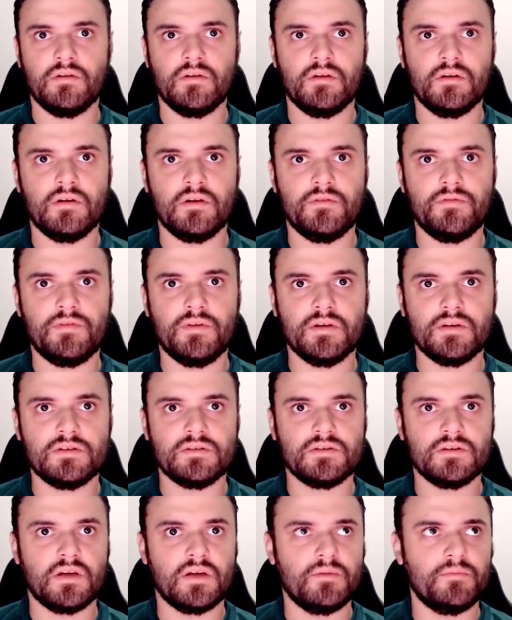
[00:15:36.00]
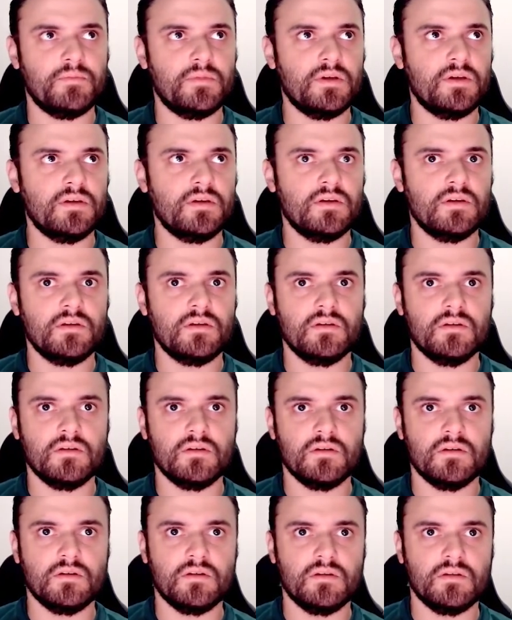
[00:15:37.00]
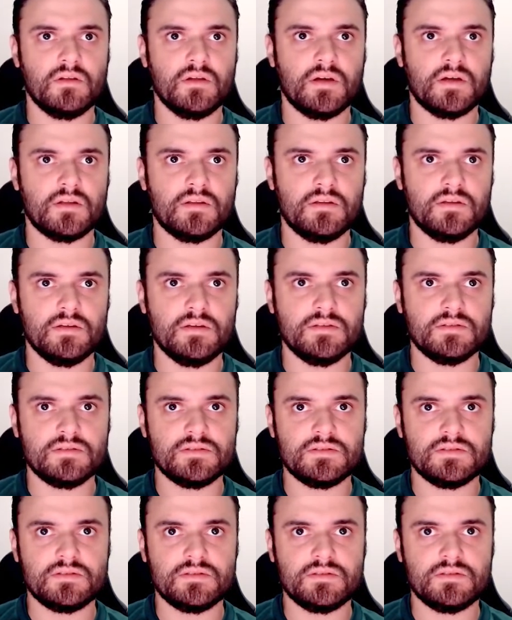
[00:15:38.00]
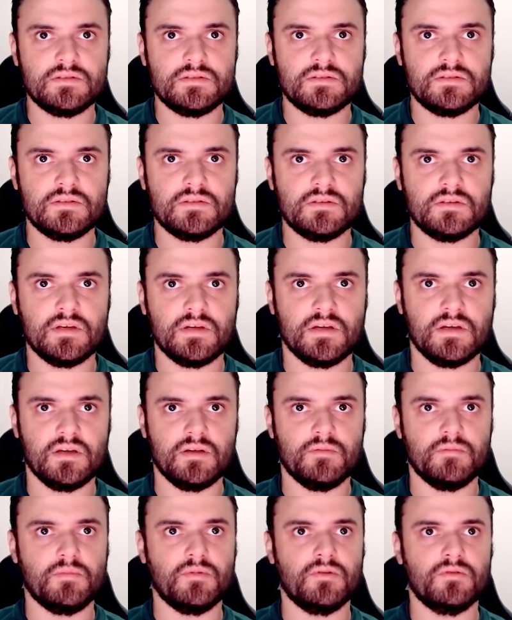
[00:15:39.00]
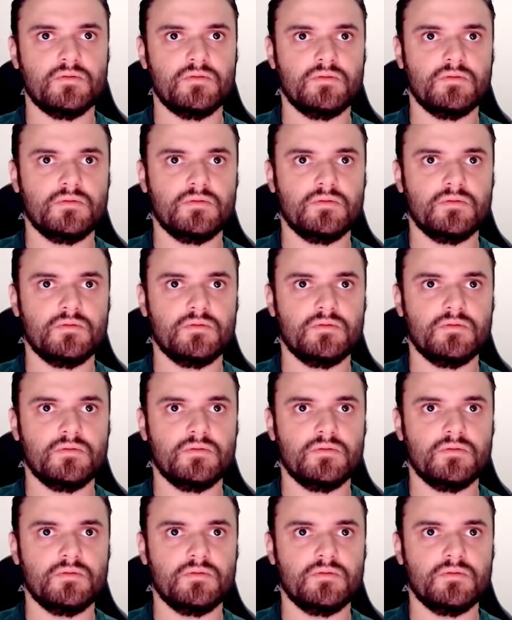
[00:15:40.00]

I think it can be like this, table.